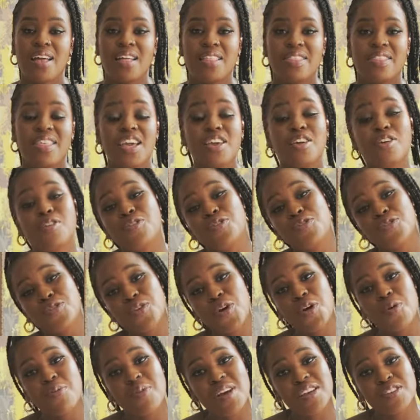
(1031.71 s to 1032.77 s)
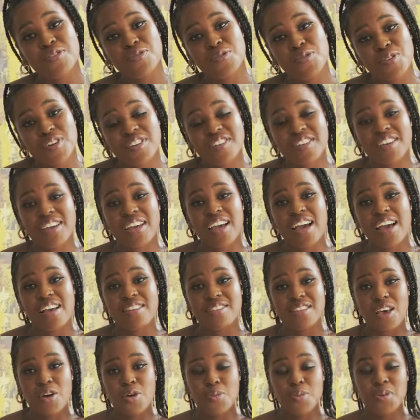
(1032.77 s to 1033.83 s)
Thank you so much for watching, guys.
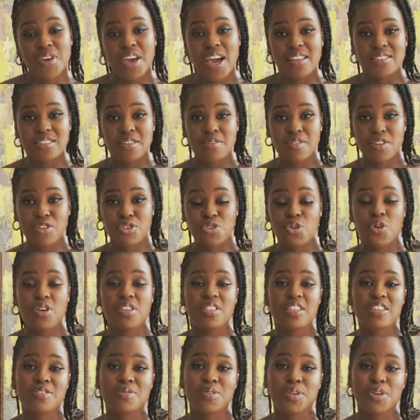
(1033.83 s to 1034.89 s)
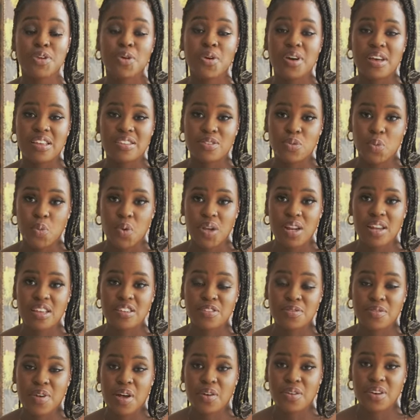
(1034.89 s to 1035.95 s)
I hope you guys have enjoyed this video as well as
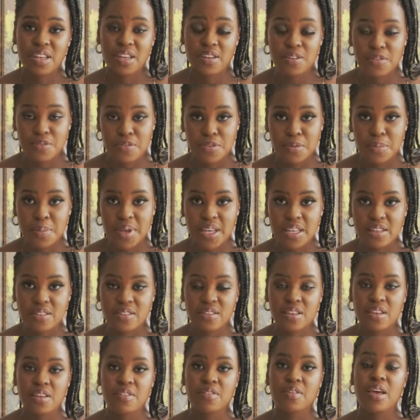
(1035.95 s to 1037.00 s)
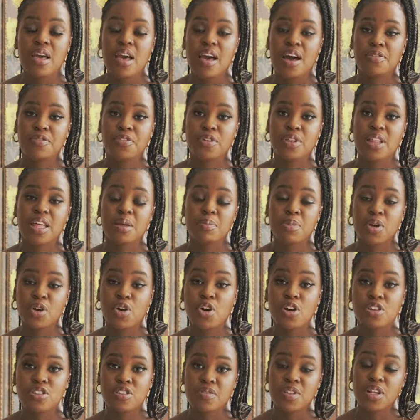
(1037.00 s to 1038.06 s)
found it informative. I feel like
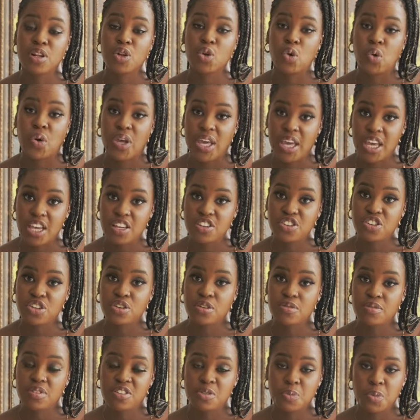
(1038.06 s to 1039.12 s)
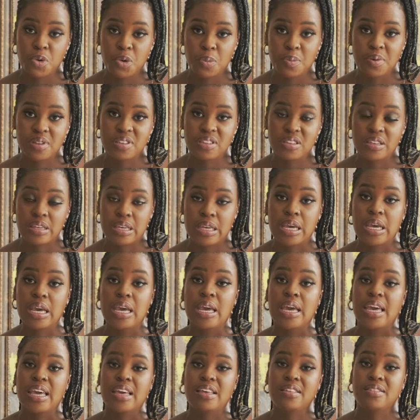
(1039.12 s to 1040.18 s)
because of the location of this property,
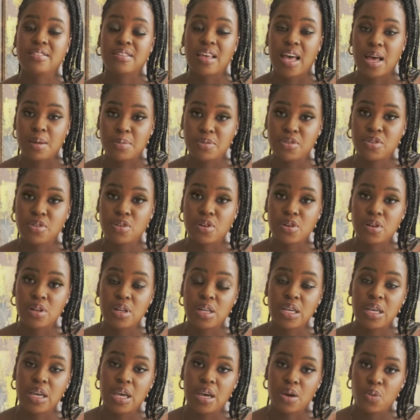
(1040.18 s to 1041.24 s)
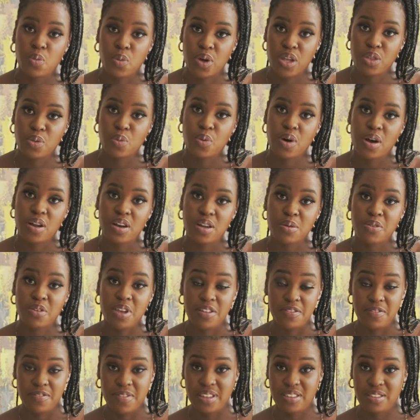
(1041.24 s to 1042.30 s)
it's absolutely a worthwhile
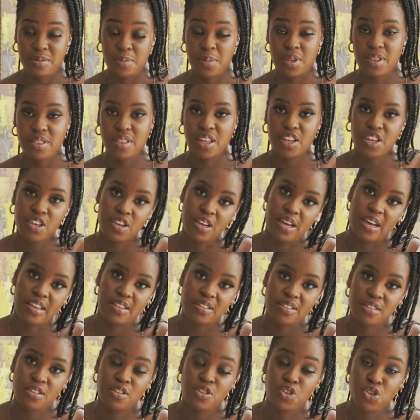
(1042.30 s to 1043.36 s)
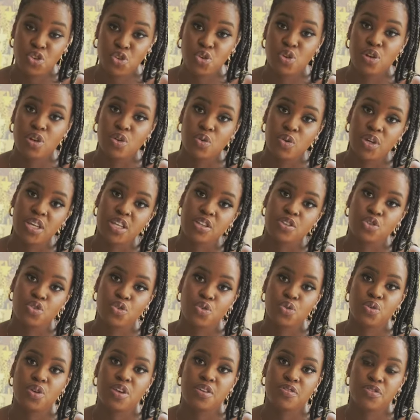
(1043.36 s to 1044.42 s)
investment that you guys should look into
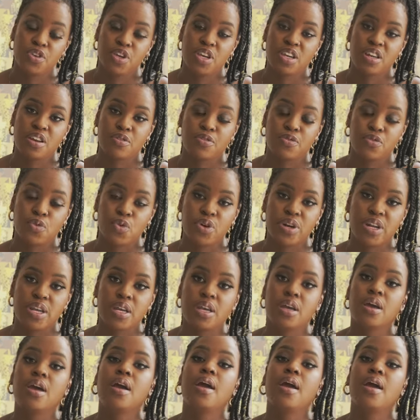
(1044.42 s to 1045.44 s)
if you can afford it.